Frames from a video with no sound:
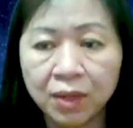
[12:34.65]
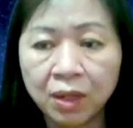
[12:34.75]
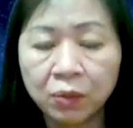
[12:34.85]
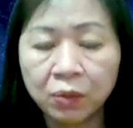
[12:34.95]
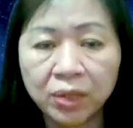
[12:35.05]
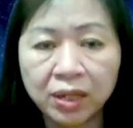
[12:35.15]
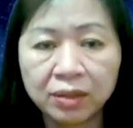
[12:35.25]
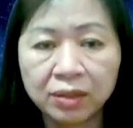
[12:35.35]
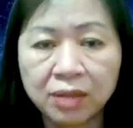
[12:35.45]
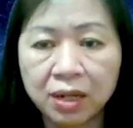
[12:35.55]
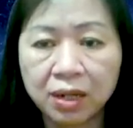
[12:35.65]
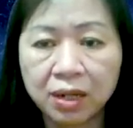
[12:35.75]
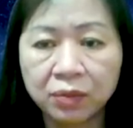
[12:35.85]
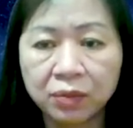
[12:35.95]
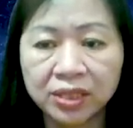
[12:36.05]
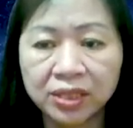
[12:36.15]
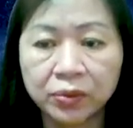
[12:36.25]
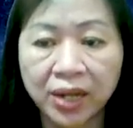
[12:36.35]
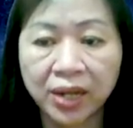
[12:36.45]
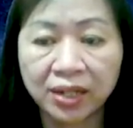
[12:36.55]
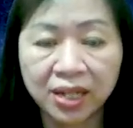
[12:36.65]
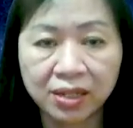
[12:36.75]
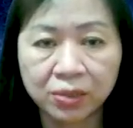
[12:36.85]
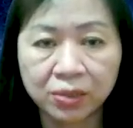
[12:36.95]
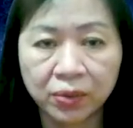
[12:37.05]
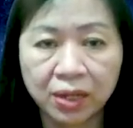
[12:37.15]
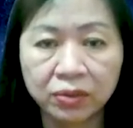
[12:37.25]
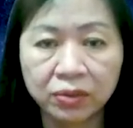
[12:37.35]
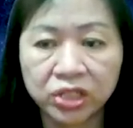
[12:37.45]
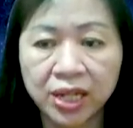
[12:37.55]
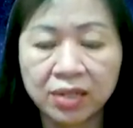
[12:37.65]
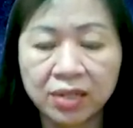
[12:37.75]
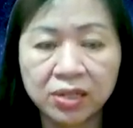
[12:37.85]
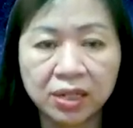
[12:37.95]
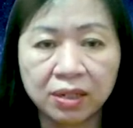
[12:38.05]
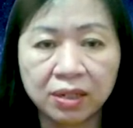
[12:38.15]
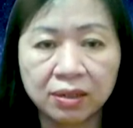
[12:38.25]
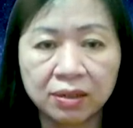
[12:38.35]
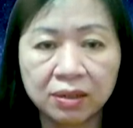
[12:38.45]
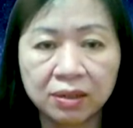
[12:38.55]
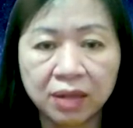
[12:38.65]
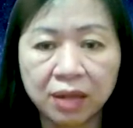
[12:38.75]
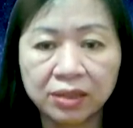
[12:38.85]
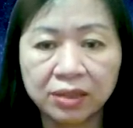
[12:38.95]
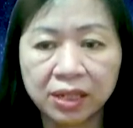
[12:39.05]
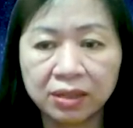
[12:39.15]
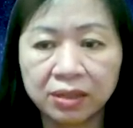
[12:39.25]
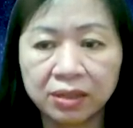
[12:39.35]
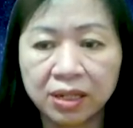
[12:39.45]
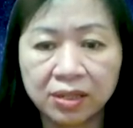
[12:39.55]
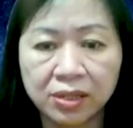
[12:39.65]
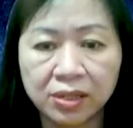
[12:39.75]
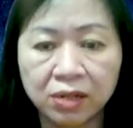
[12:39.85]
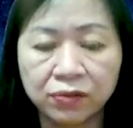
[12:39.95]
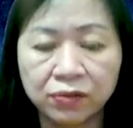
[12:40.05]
We can redirect links without changing content itself.